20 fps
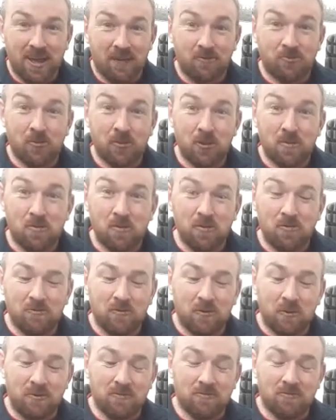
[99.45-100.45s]
I've sort of
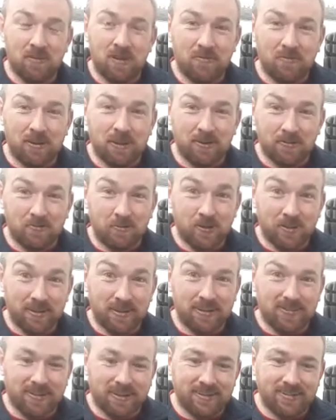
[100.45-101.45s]
moved on from that, but that's one of
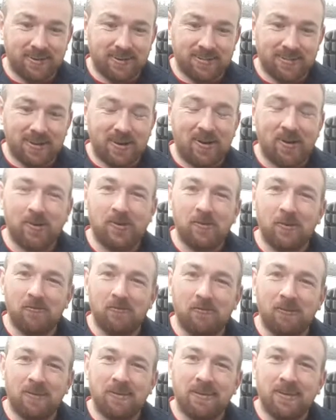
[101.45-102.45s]
these things that I started
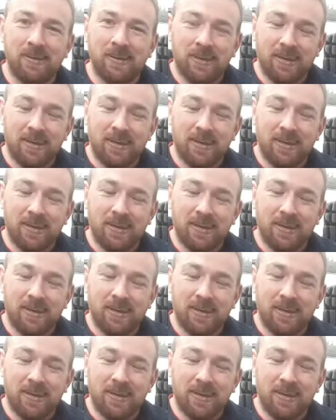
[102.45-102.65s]
off with